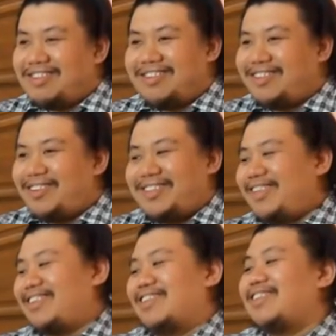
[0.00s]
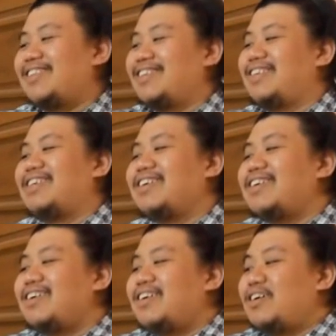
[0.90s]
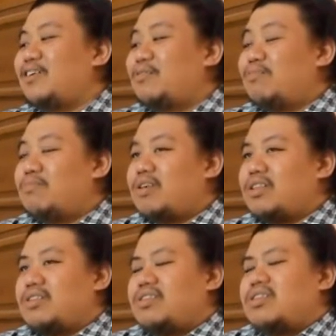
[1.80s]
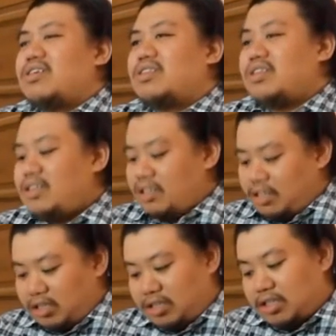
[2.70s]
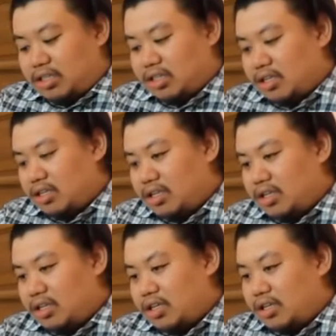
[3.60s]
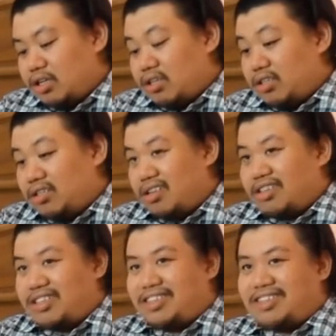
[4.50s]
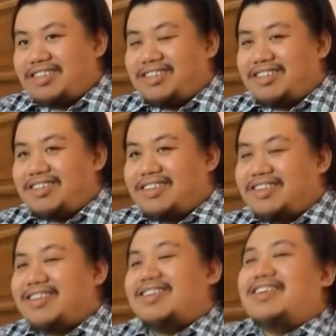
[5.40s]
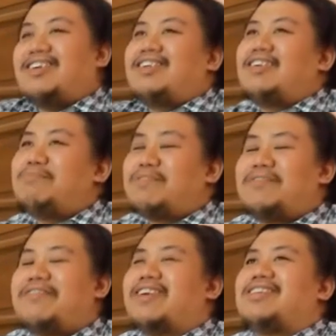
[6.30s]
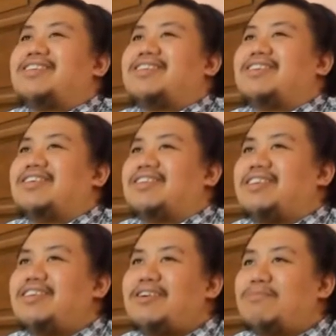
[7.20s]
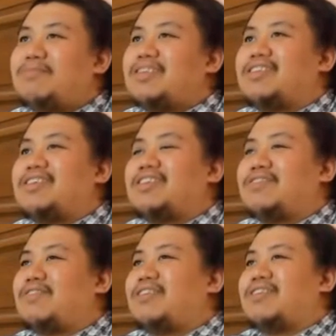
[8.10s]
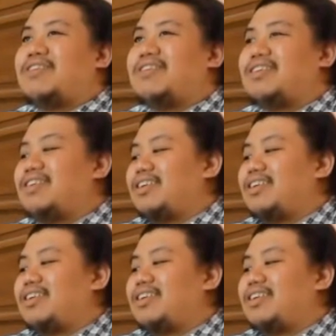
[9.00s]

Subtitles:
No, it's not. But the thing is, such imperfection and incompleteness of the law